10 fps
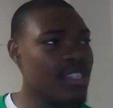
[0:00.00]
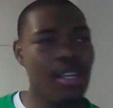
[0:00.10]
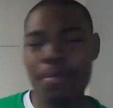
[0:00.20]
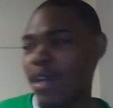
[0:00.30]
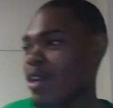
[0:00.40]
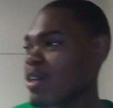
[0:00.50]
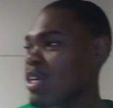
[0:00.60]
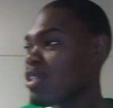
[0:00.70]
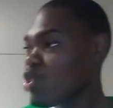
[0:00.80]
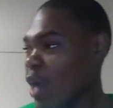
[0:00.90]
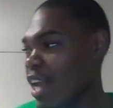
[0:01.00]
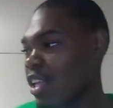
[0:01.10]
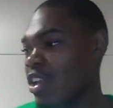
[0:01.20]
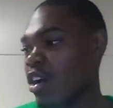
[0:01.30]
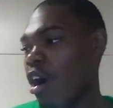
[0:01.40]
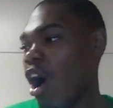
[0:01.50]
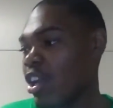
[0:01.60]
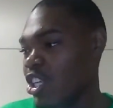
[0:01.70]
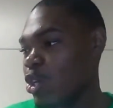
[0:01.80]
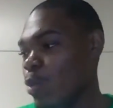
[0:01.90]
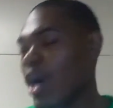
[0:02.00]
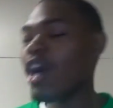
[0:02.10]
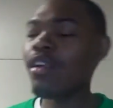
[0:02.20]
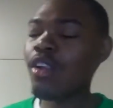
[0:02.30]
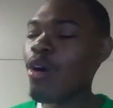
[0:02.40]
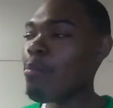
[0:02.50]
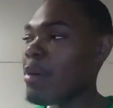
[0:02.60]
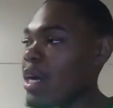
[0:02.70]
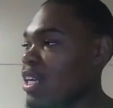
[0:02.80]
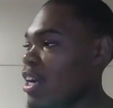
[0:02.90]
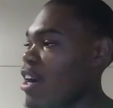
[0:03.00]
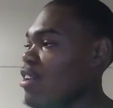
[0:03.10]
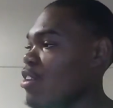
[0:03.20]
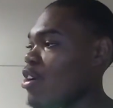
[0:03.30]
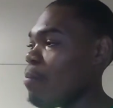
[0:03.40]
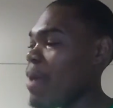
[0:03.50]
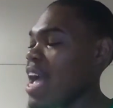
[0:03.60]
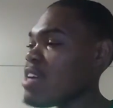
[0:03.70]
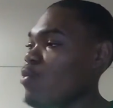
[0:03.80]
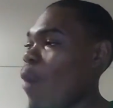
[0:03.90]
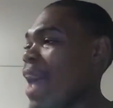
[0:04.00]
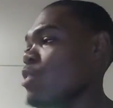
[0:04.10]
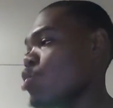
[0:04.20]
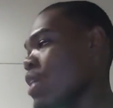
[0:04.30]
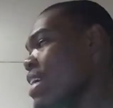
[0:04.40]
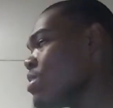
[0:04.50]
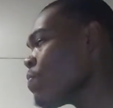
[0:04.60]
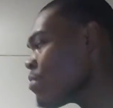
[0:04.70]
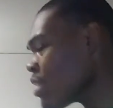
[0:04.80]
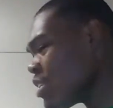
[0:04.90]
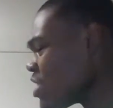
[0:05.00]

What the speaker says: sitting up here trying to look all cute with her little bun and her little paint white dress.